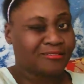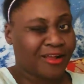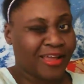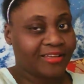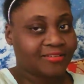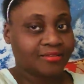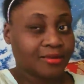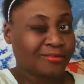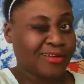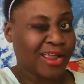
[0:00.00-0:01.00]
Right?
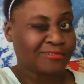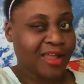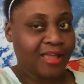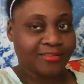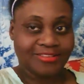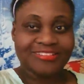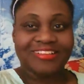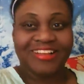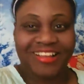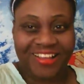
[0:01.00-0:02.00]

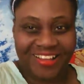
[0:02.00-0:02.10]
I